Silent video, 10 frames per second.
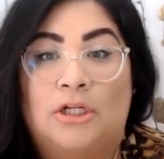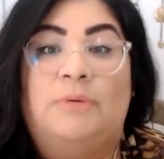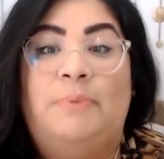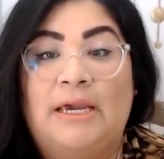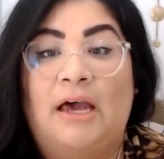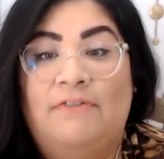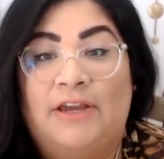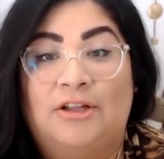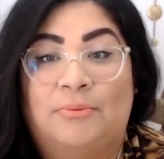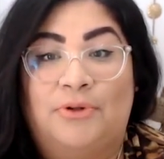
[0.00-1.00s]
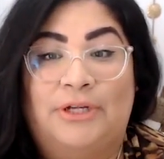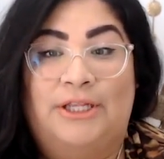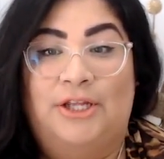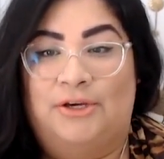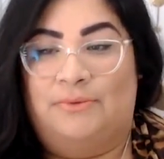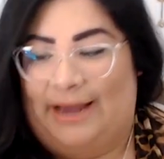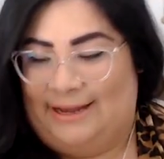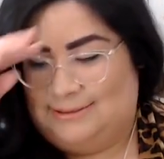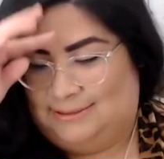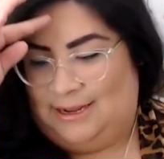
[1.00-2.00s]
to be available in the
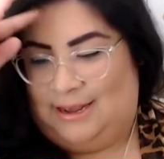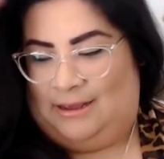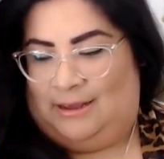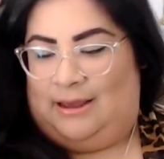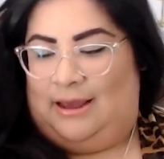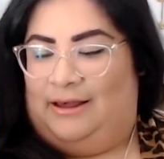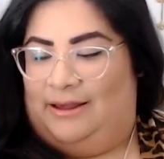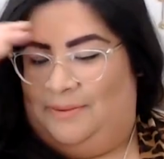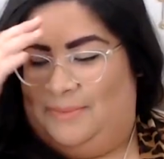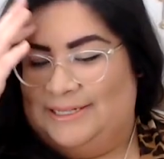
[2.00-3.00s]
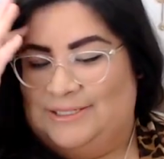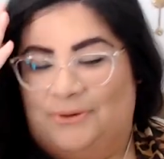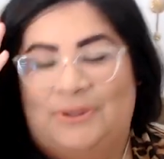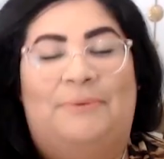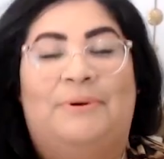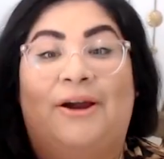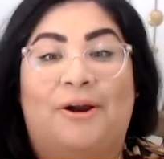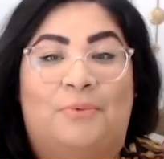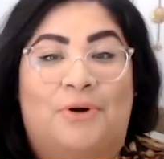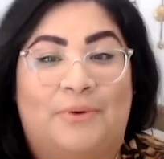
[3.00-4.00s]
US. Um, so here we
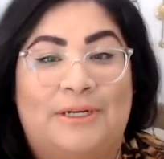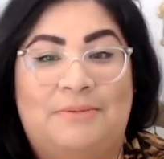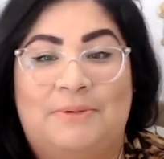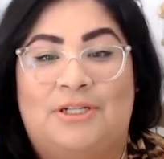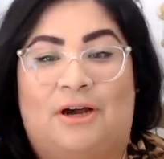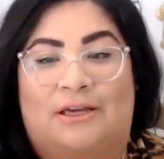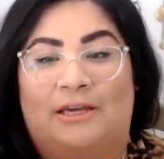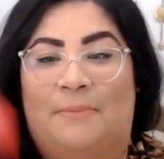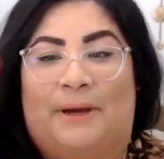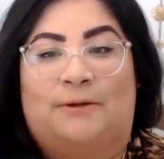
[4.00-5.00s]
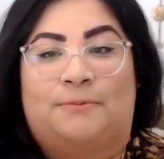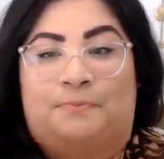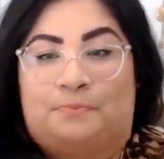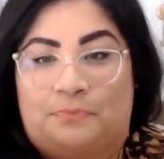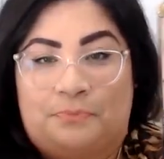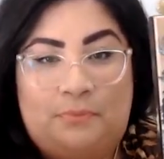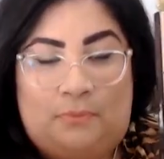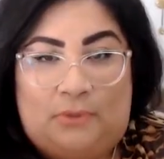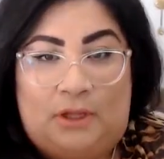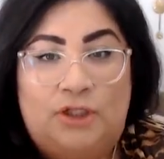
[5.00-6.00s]
are. We're going to be talking about
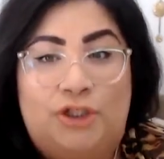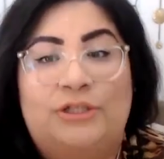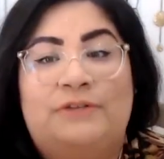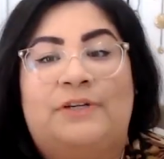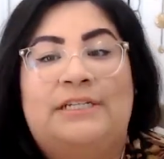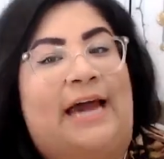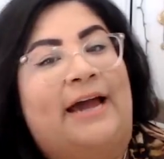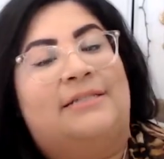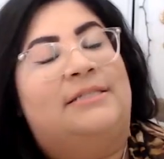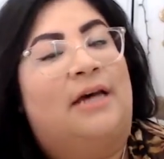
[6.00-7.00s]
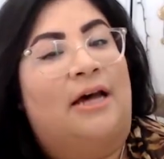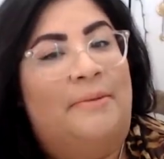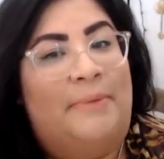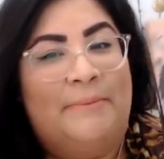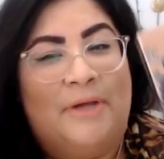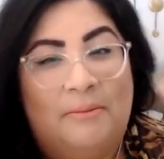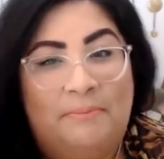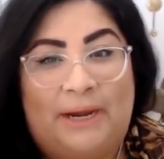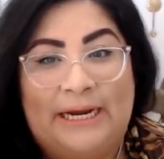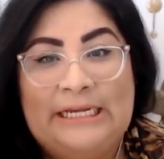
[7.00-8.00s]
two different decks. Um, I'm
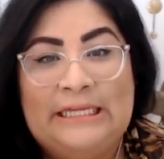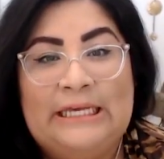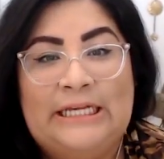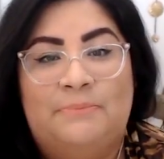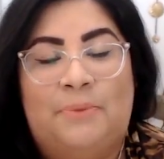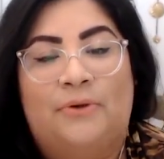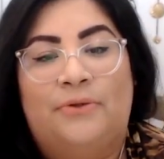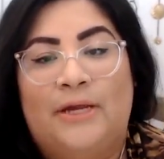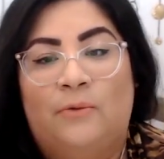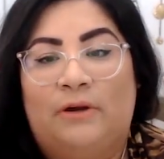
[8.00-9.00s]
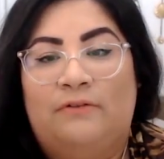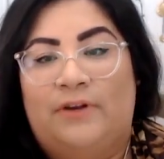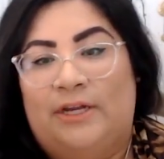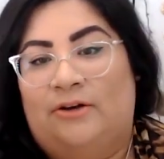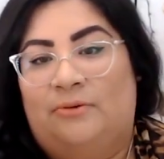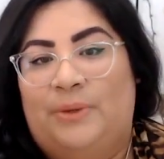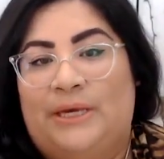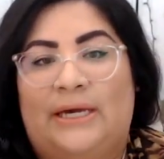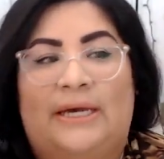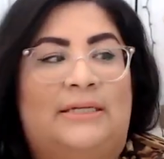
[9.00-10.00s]
combining these both in one video
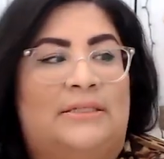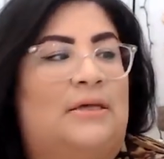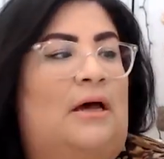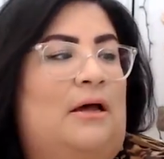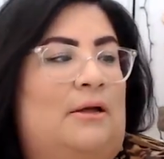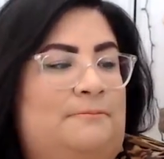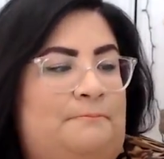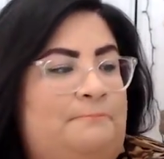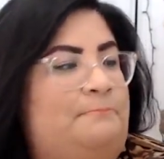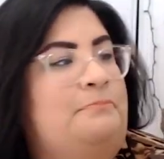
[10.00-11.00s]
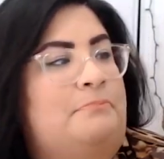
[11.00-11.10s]
because um,